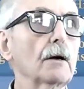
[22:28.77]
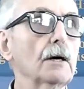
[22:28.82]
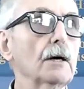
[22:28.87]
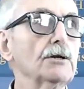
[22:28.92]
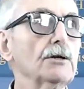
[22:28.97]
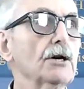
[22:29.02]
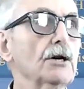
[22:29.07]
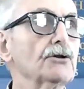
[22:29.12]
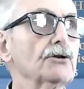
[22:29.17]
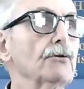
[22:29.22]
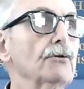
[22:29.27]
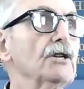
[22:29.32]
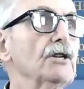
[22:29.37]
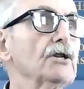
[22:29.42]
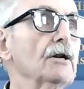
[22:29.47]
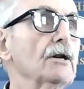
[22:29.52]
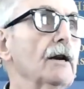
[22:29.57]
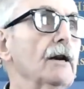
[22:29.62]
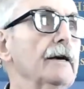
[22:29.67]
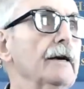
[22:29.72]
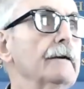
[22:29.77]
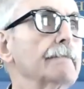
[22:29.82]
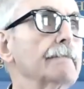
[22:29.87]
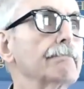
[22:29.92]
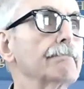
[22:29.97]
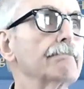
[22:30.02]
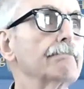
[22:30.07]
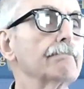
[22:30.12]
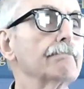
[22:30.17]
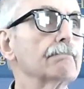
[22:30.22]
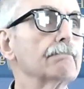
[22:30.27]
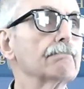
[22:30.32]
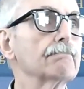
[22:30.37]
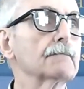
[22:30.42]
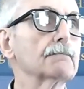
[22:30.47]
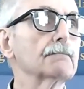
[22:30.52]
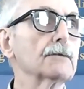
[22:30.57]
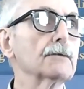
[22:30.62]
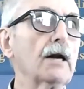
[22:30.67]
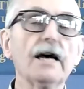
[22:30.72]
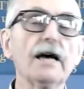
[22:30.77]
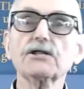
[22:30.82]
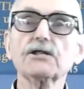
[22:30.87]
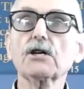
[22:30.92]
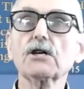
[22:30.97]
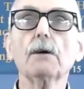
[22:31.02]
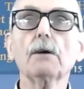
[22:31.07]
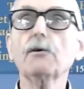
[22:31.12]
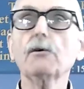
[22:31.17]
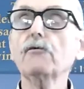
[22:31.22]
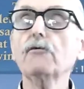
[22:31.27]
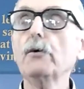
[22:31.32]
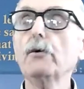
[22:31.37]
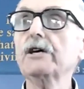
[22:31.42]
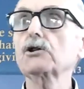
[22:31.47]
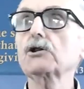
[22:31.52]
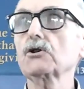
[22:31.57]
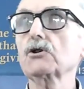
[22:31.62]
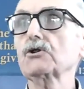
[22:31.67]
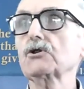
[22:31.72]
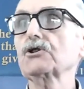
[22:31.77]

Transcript: Just recently, the last couple of weeks or